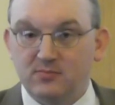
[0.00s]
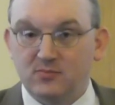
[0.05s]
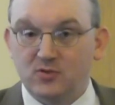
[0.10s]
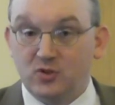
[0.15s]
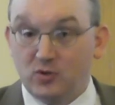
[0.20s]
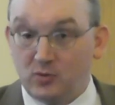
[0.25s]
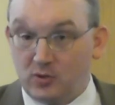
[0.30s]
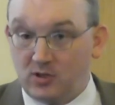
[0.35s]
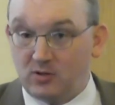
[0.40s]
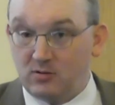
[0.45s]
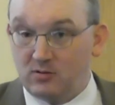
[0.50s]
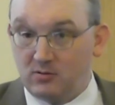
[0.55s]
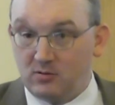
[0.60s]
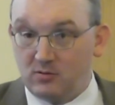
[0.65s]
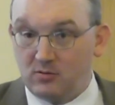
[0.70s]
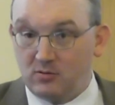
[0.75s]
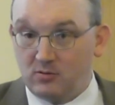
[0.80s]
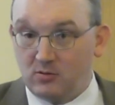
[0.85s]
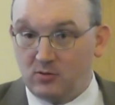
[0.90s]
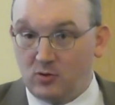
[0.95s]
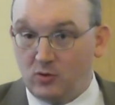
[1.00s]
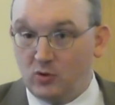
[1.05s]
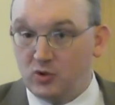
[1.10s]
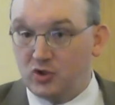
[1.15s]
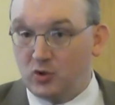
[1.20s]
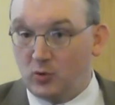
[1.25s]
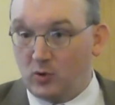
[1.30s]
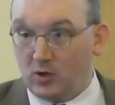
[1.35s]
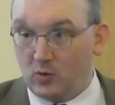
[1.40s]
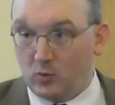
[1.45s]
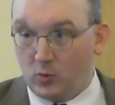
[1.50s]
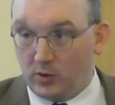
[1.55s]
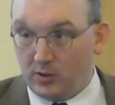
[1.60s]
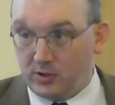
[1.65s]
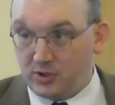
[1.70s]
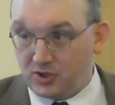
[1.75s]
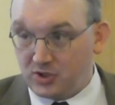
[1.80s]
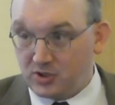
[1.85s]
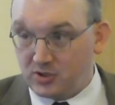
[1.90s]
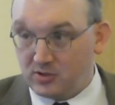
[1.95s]
so that those who are
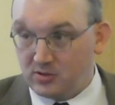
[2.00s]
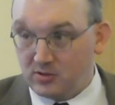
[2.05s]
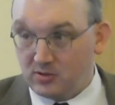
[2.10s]
worst